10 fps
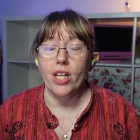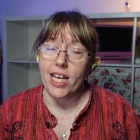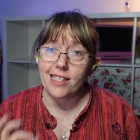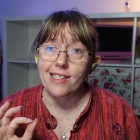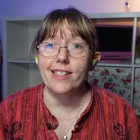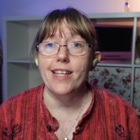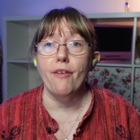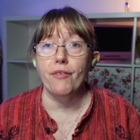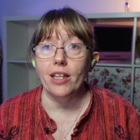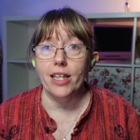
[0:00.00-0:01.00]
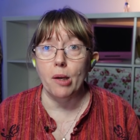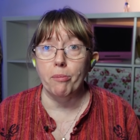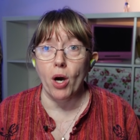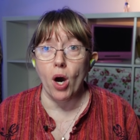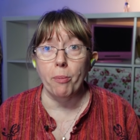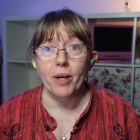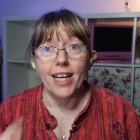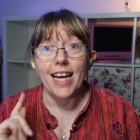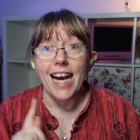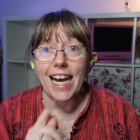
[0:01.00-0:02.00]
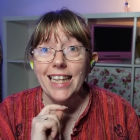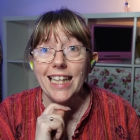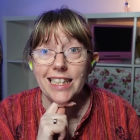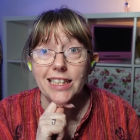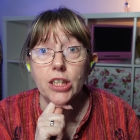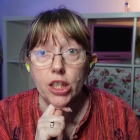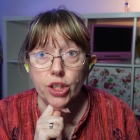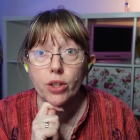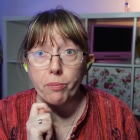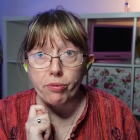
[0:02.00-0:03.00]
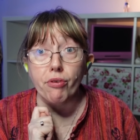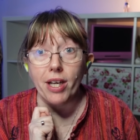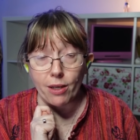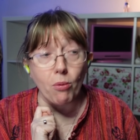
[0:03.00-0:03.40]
It's definitely a bop. I think this is going to do pretty